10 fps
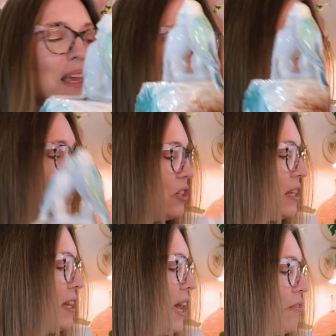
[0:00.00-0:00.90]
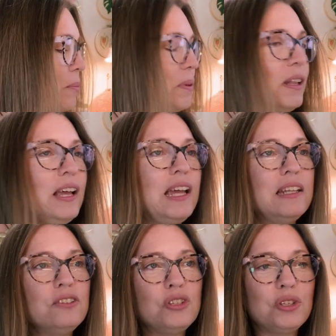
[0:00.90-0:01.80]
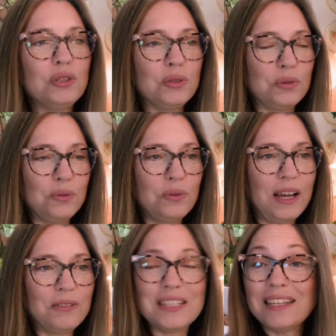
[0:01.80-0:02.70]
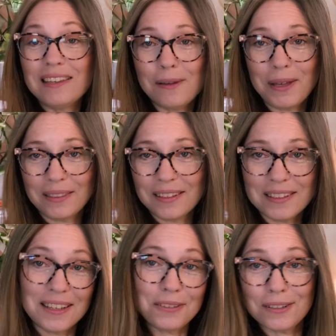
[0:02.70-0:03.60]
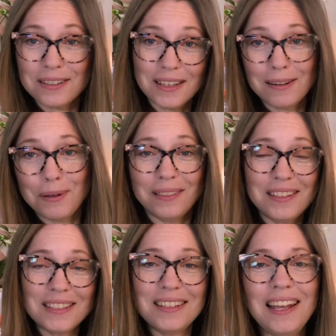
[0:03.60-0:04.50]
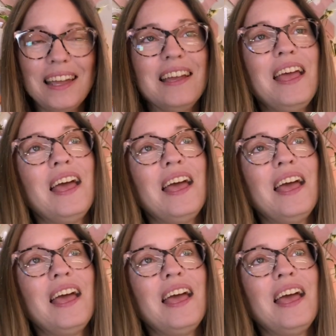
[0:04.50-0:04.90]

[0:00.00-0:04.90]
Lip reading: I actually have a plan I was thinking about this. I was just thinking about this today.